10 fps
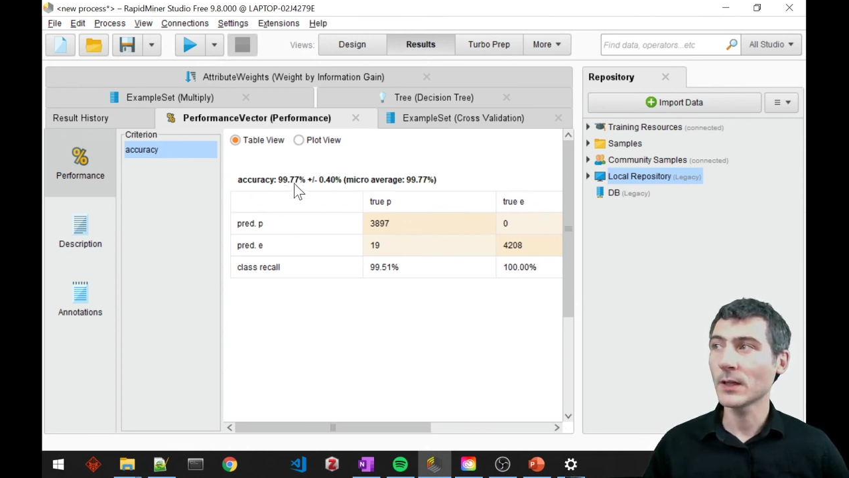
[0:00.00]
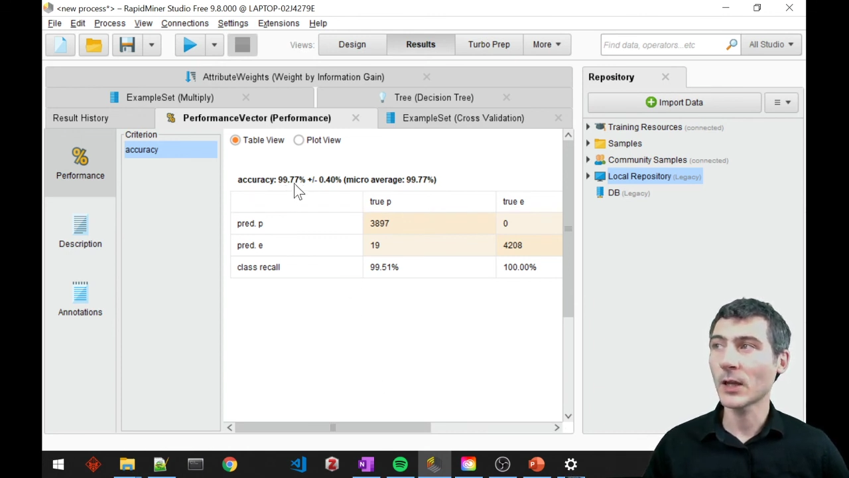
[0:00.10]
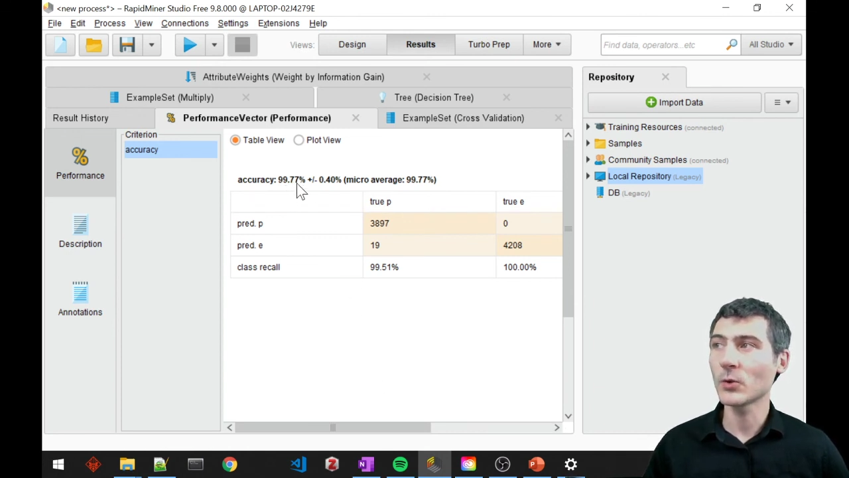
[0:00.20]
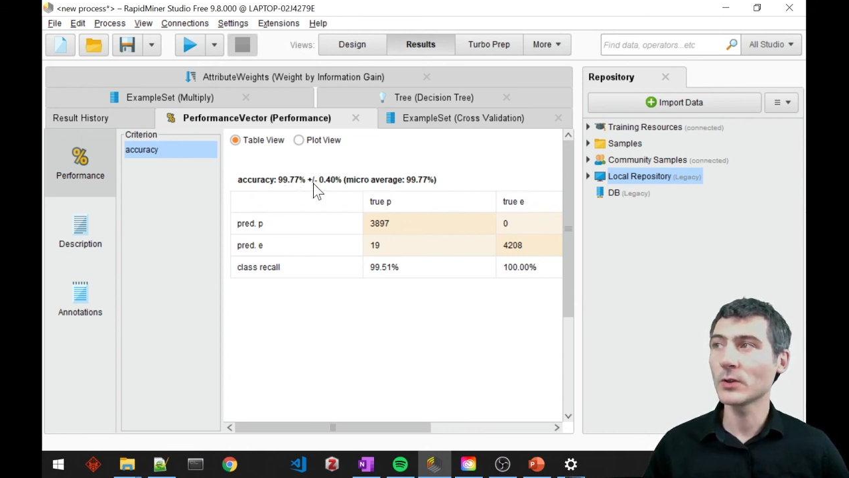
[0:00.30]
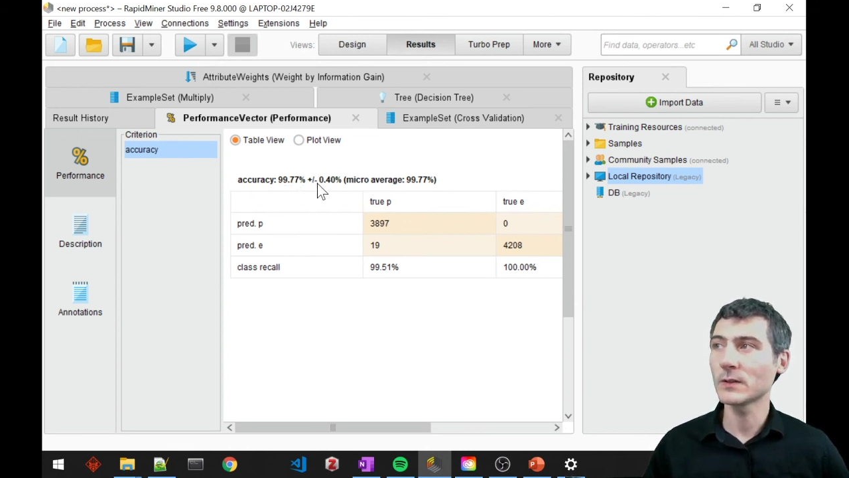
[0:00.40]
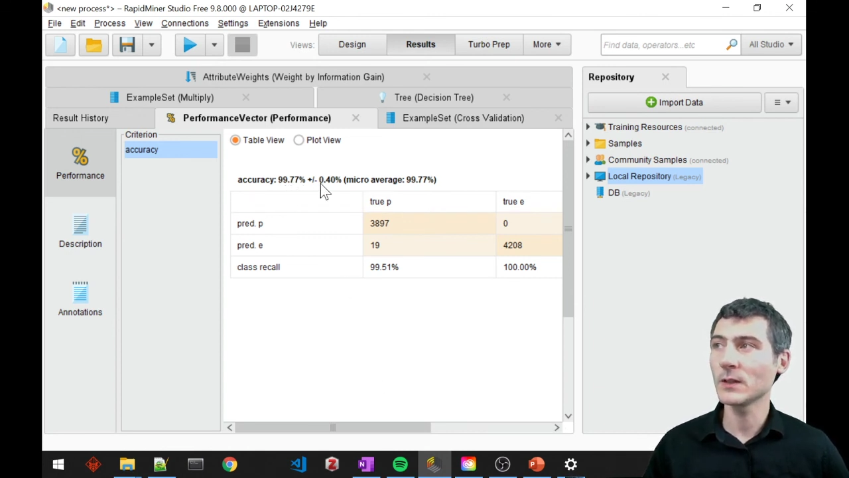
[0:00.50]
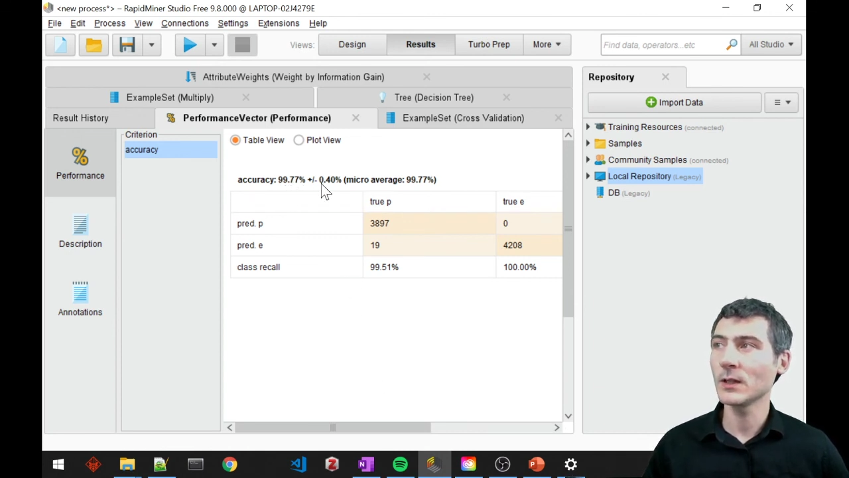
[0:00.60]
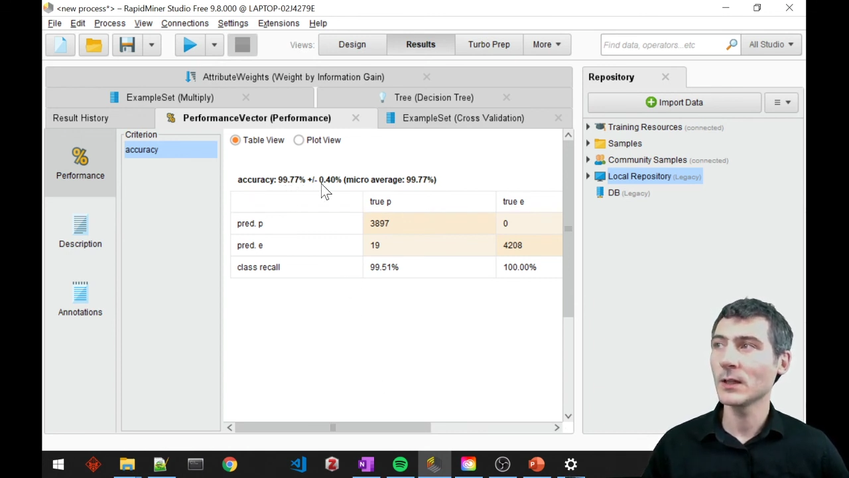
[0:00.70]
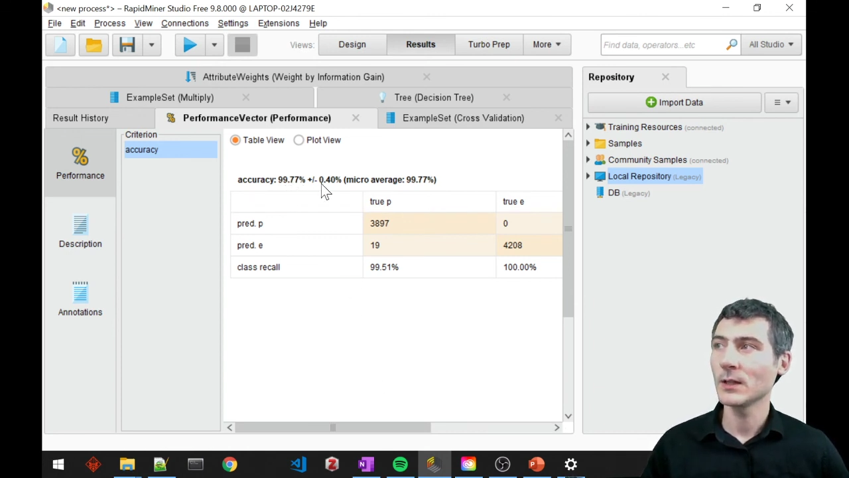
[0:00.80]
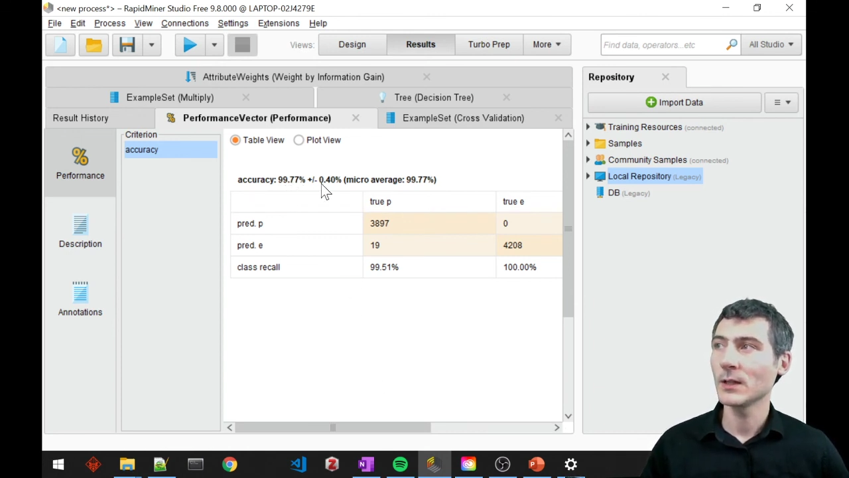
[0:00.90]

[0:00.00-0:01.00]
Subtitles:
accuracy.